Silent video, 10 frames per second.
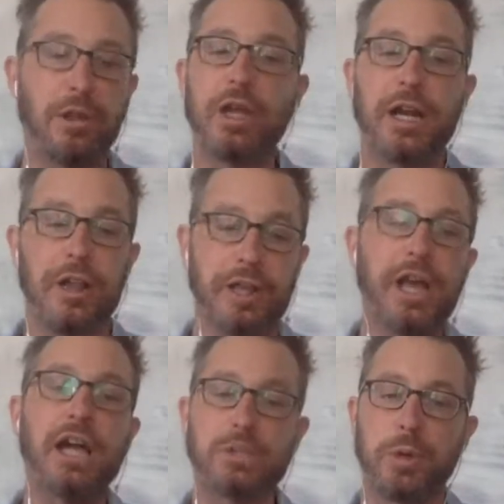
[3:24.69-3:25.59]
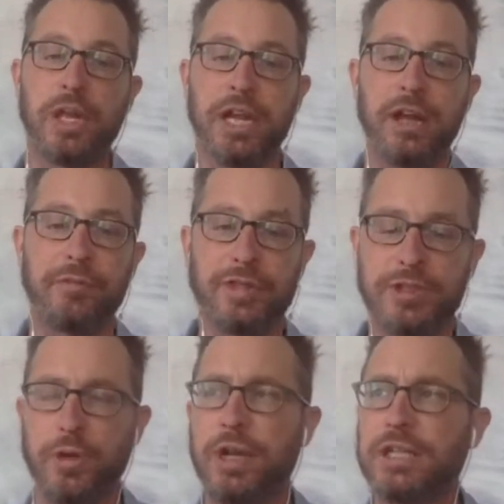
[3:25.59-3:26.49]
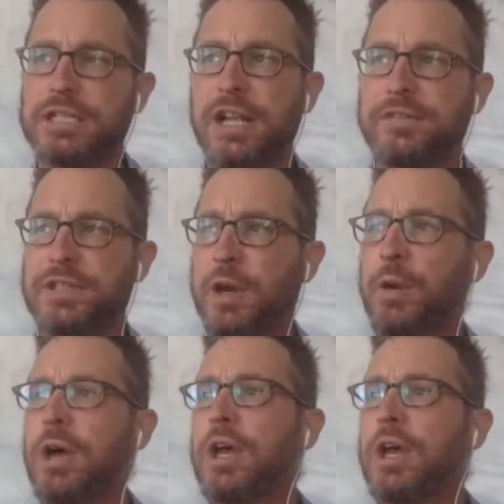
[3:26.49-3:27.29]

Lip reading: Look at all the guns we're getting off the street and stuff. So